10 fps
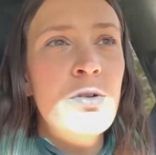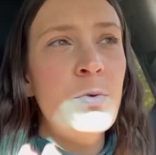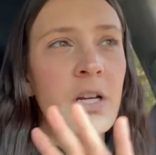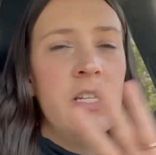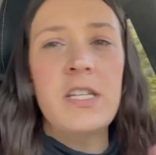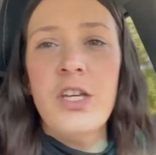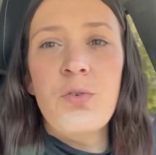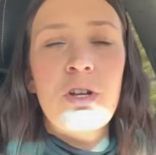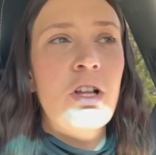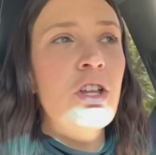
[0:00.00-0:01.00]
and we're going to take
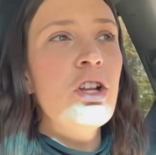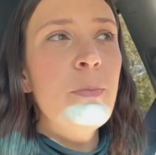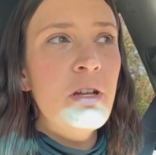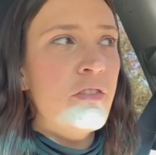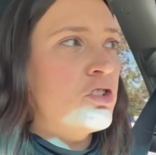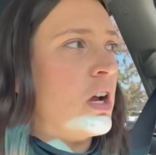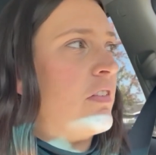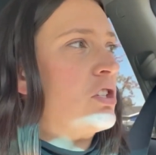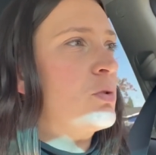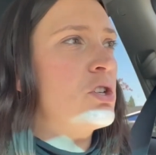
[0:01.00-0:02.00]
you on a little bit of a
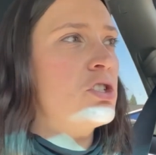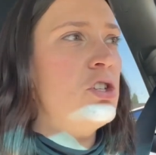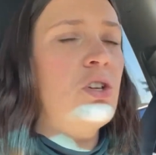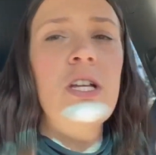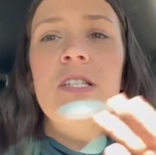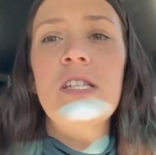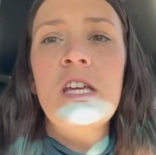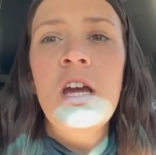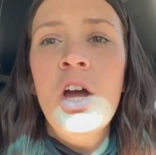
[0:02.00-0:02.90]
driving tour so you can see